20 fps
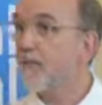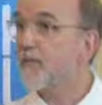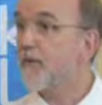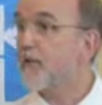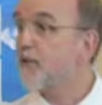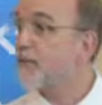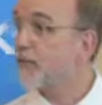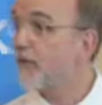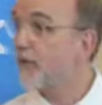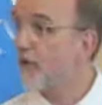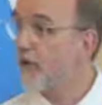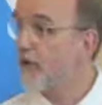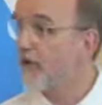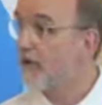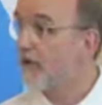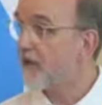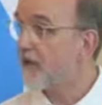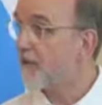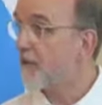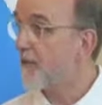people
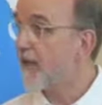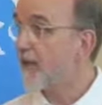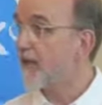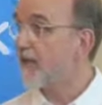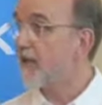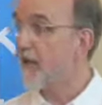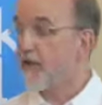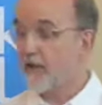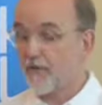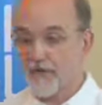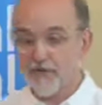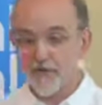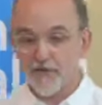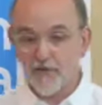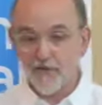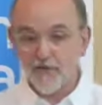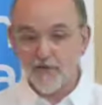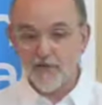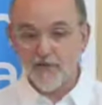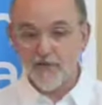working in mental health
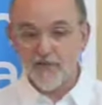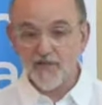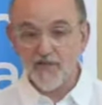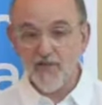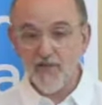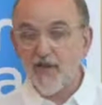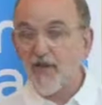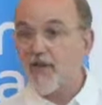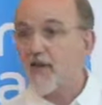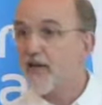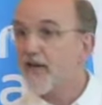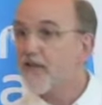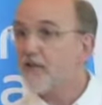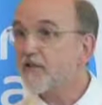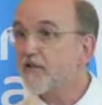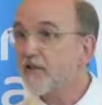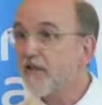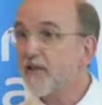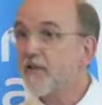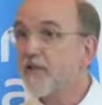services,
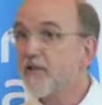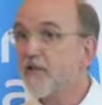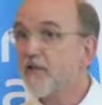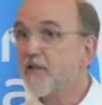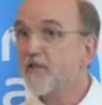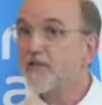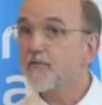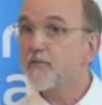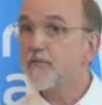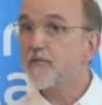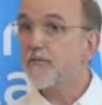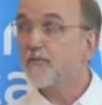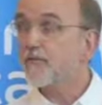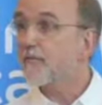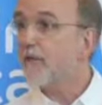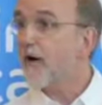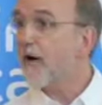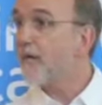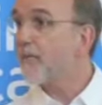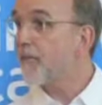is
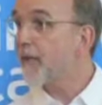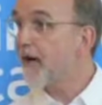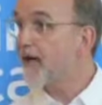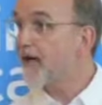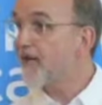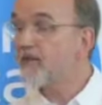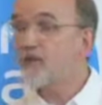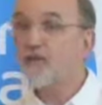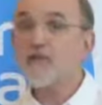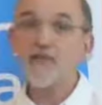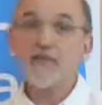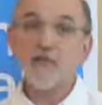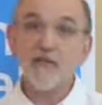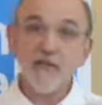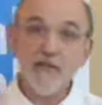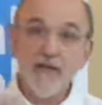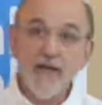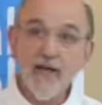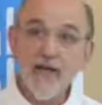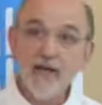our practice,
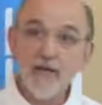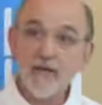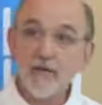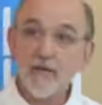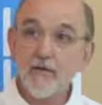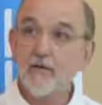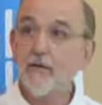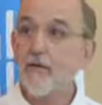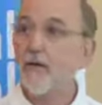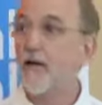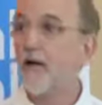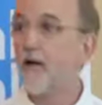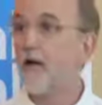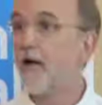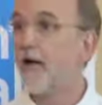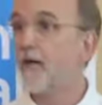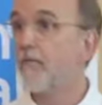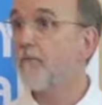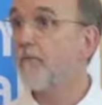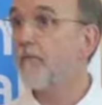can
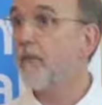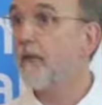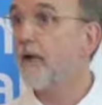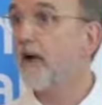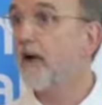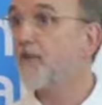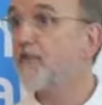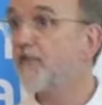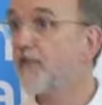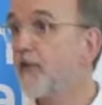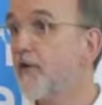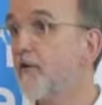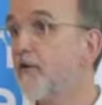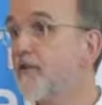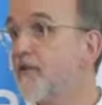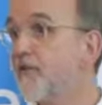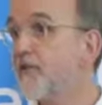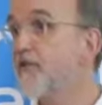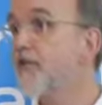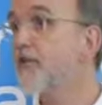our
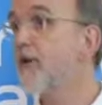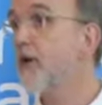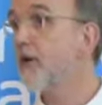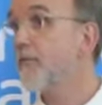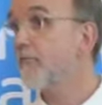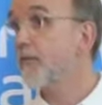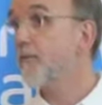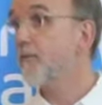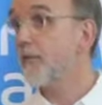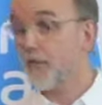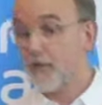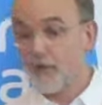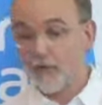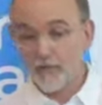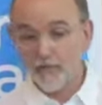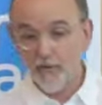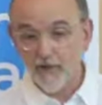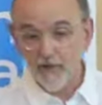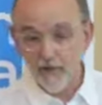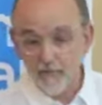services be more
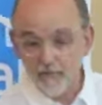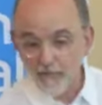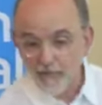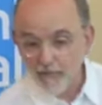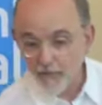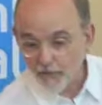recovery